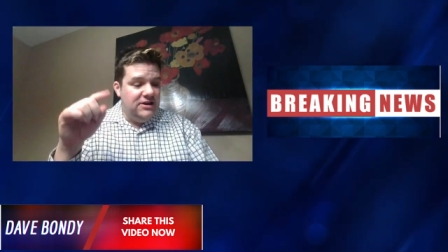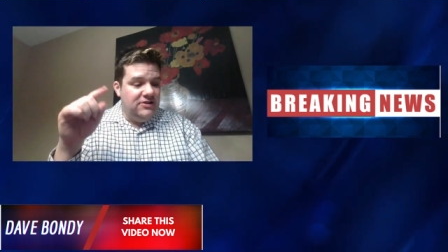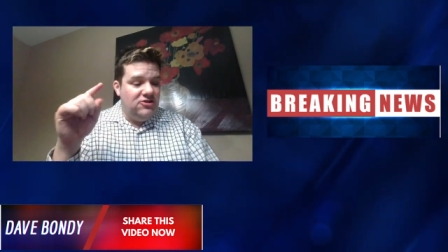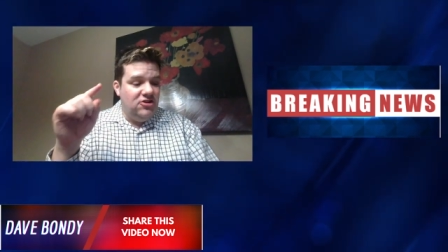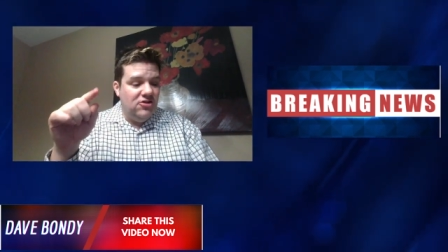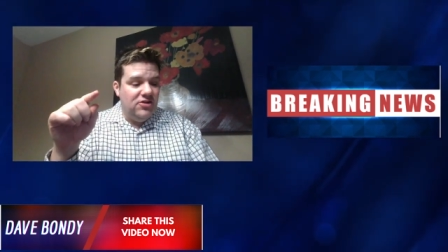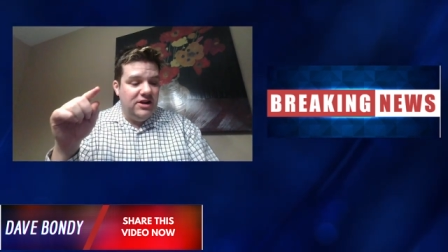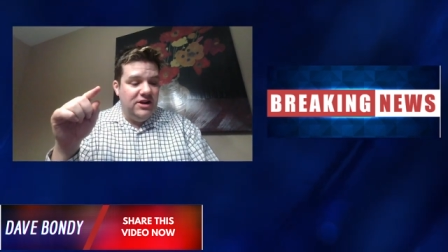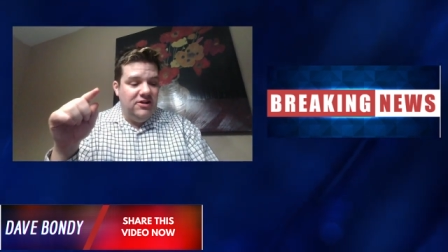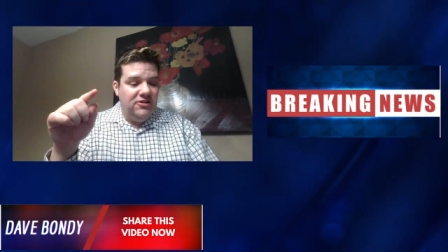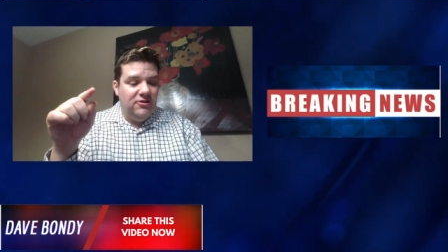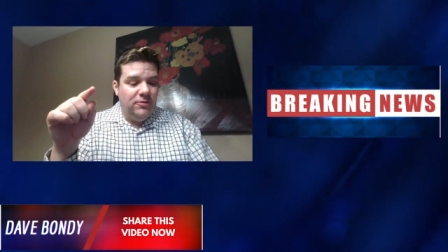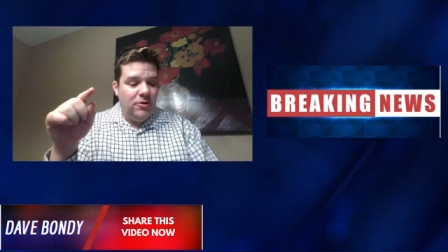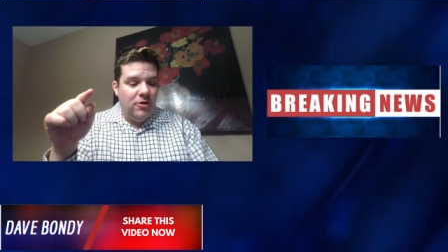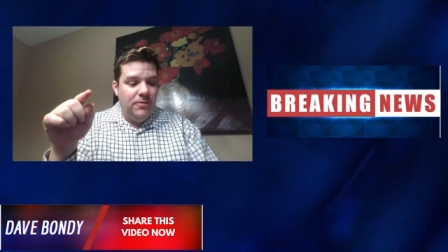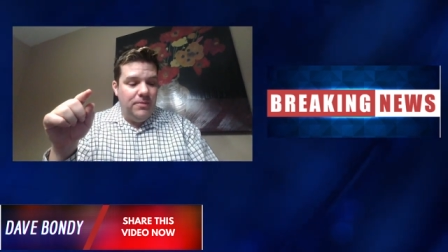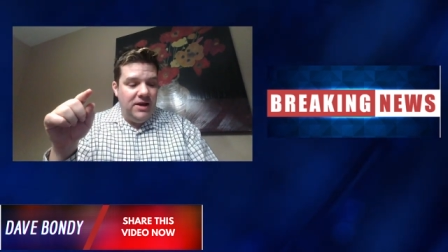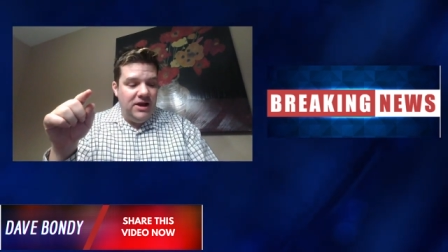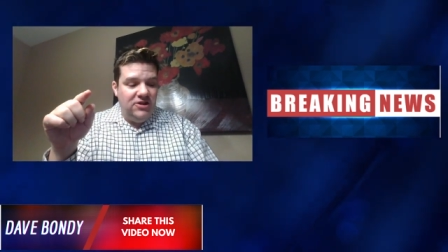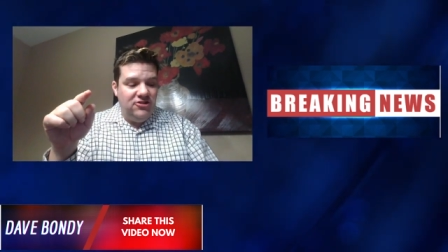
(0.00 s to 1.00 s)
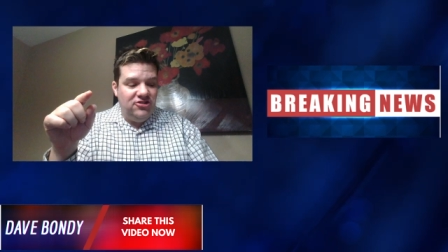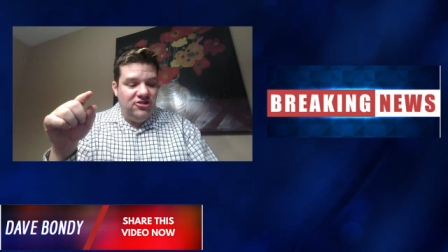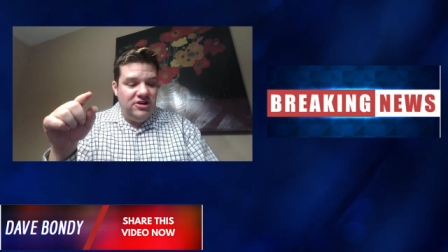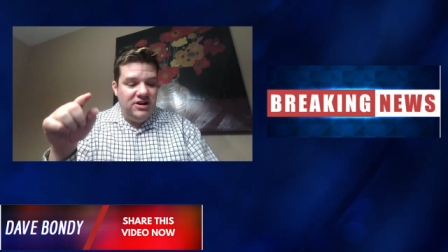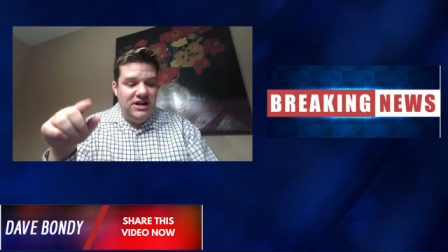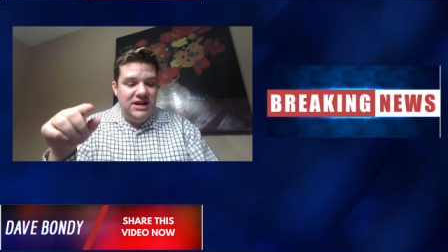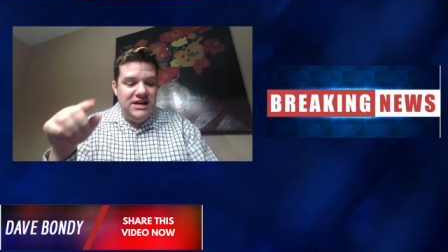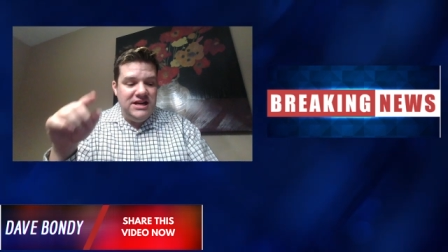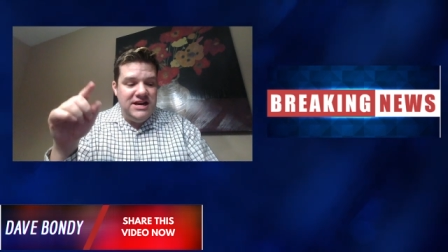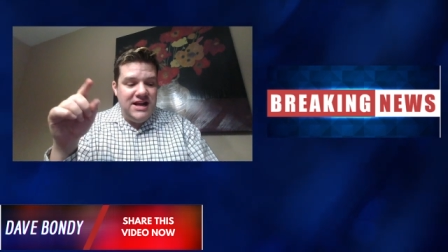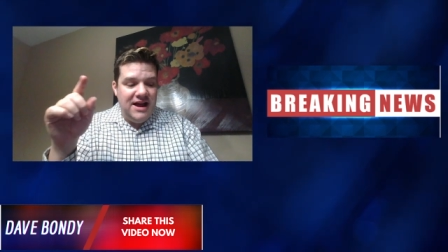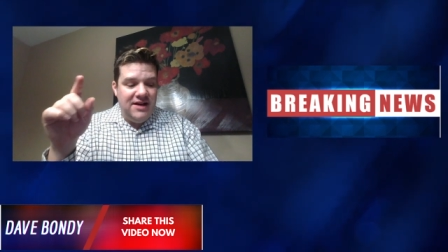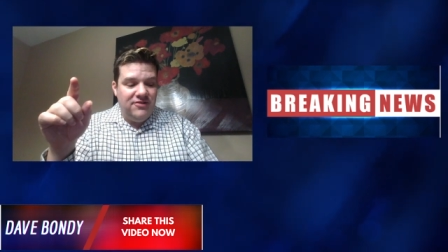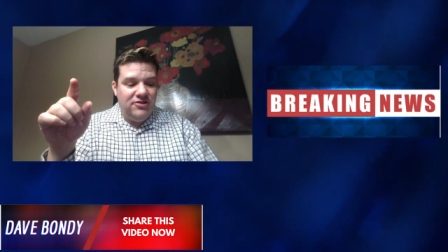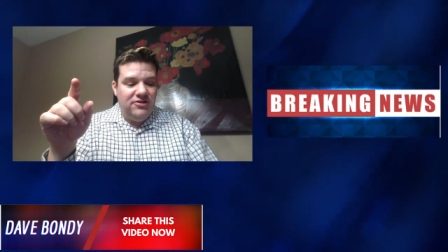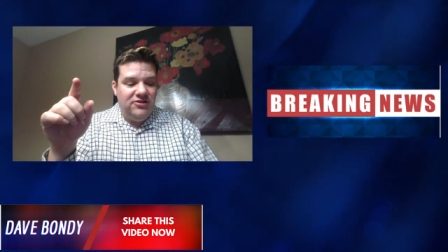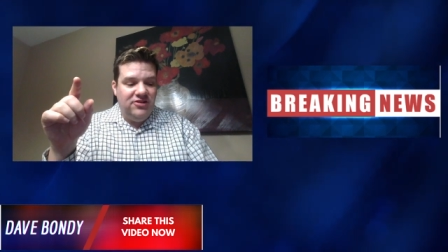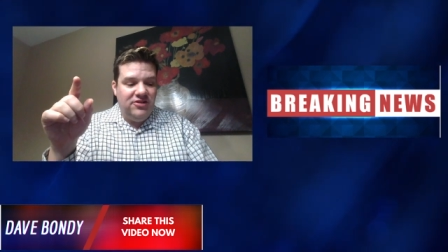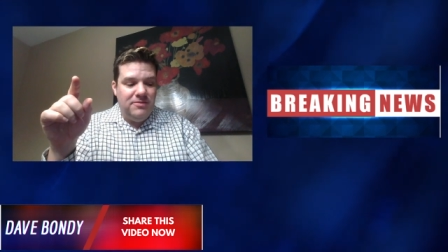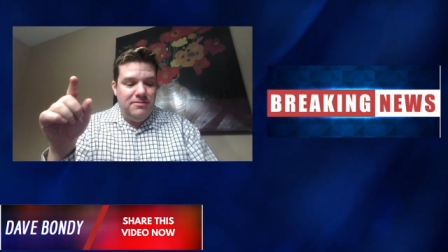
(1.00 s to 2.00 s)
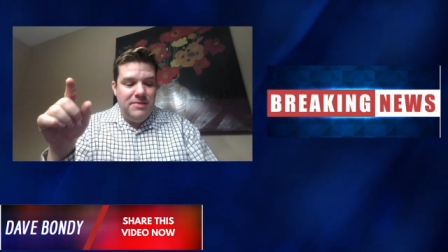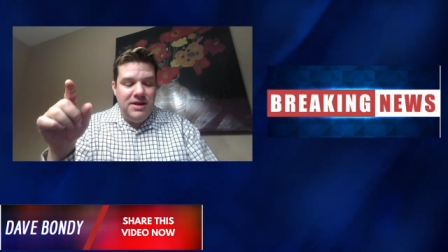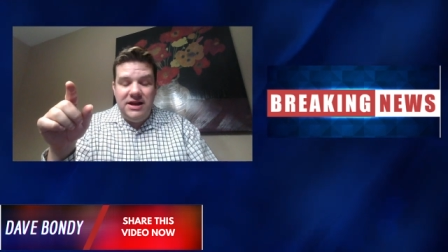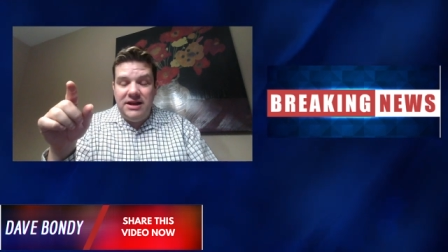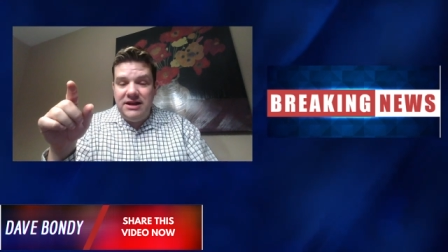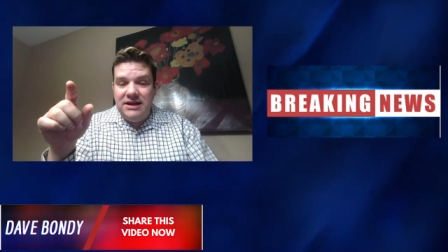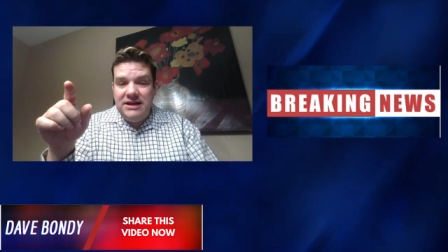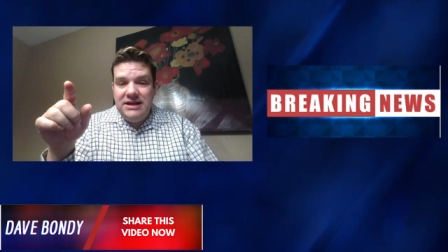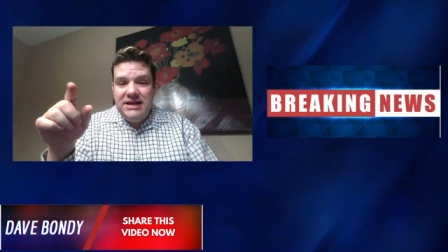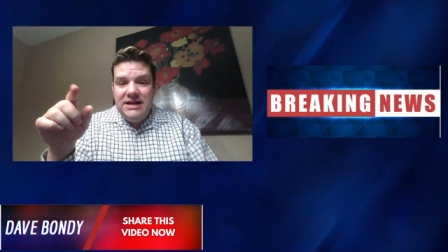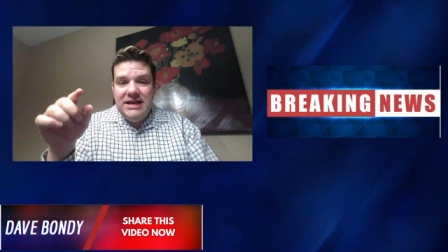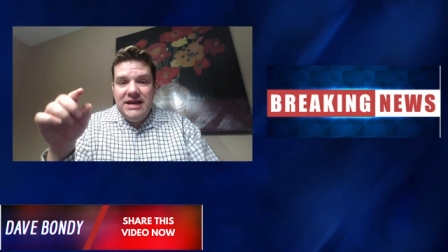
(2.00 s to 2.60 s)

during his probation, he never submitted